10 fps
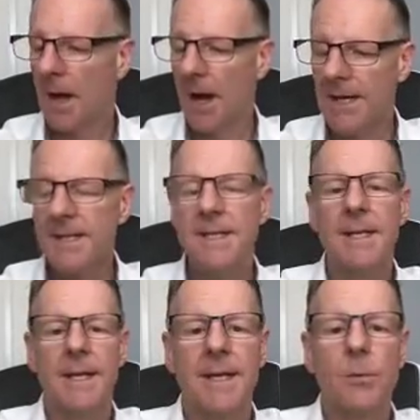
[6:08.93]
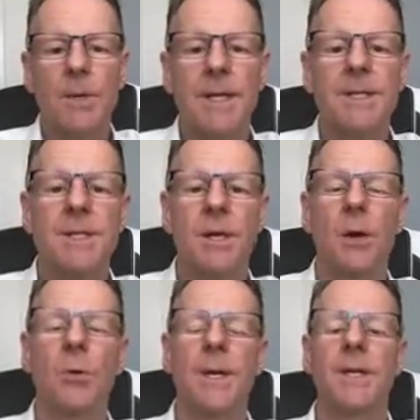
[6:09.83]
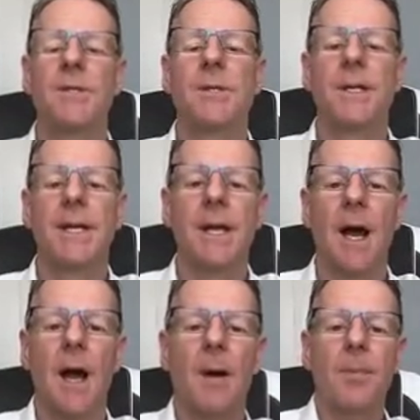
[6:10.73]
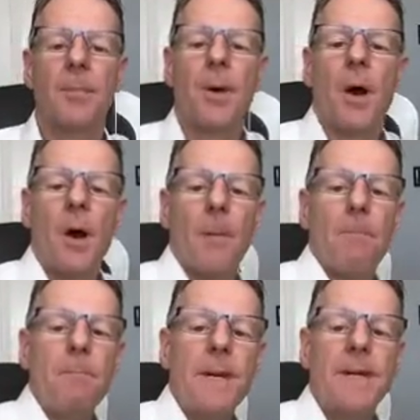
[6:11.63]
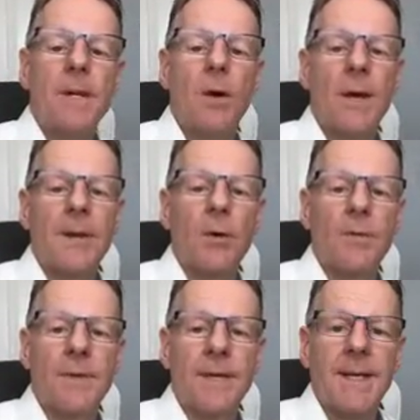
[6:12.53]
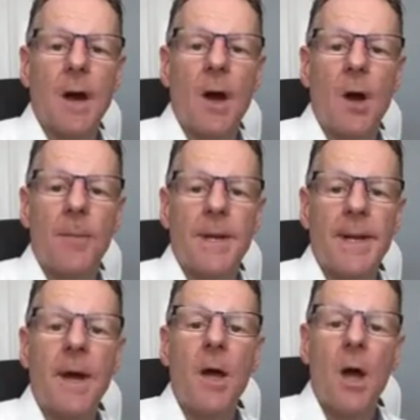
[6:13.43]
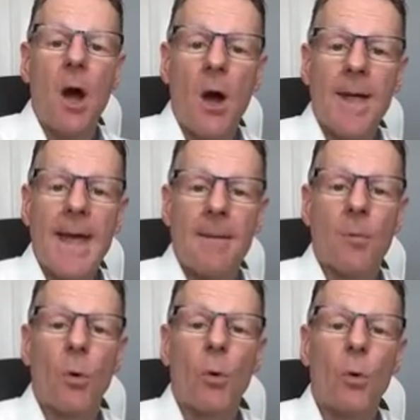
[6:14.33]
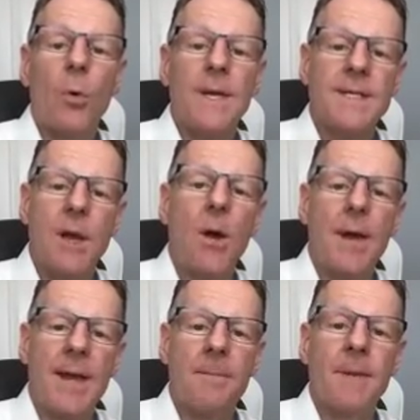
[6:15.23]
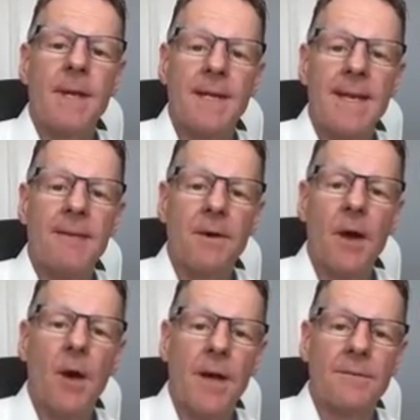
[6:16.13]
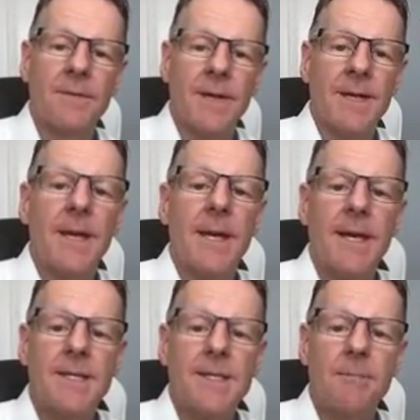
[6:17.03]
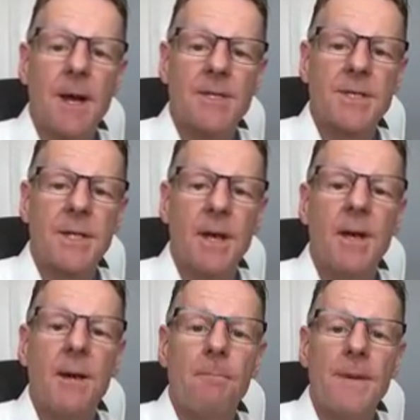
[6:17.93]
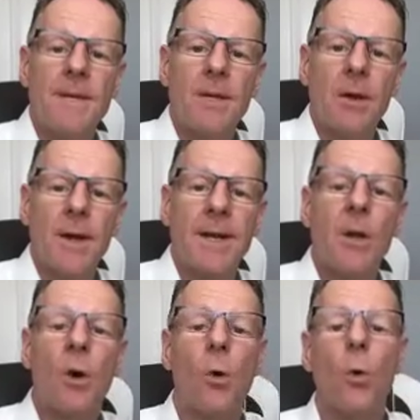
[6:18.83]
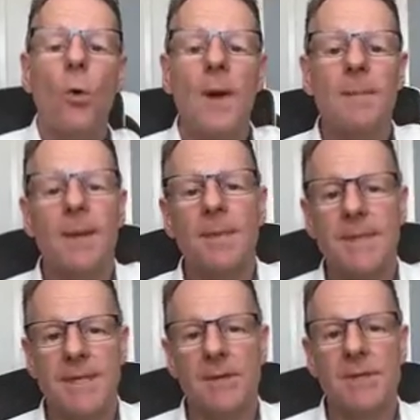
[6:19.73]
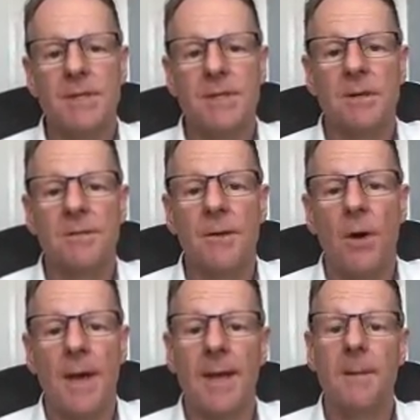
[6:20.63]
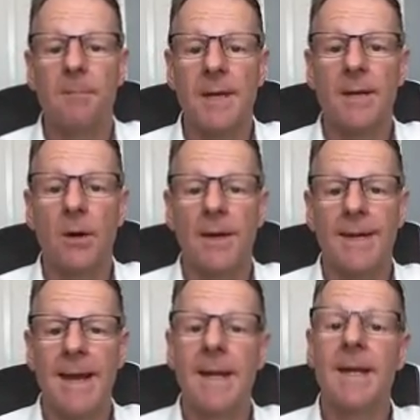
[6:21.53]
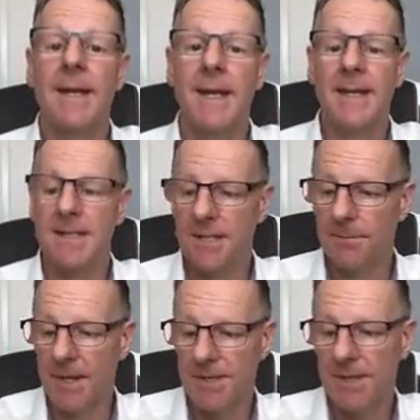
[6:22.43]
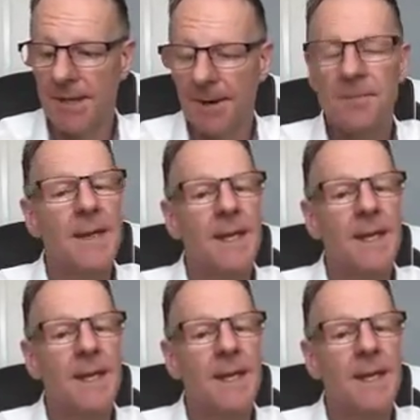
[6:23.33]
Ideally, we need to go into the upper part, midline of the arm here. IM, always IM, never IV. Intermuscular, midline, or it may be down into the thigh. Midline again, intermuscular.